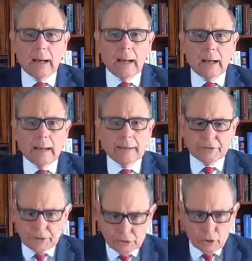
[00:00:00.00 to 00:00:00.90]

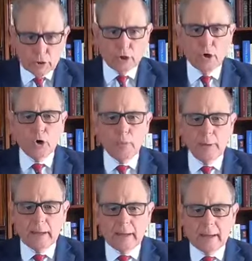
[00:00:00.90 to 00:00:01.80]
It's an eternal
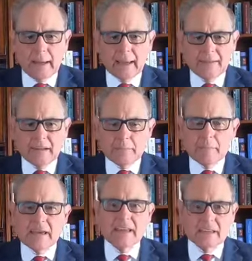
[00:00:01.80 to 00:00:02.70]
home and the
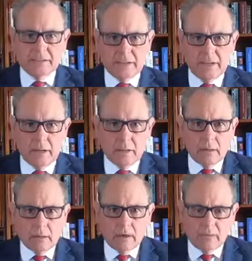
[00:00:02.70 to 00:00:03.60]
immediacy
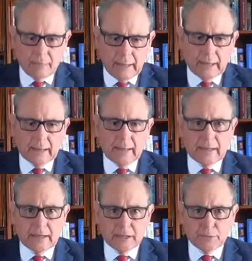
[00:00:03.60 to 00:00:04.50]
of being
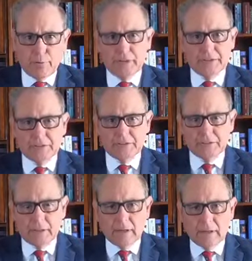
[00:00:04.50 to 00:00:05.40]
in his presence.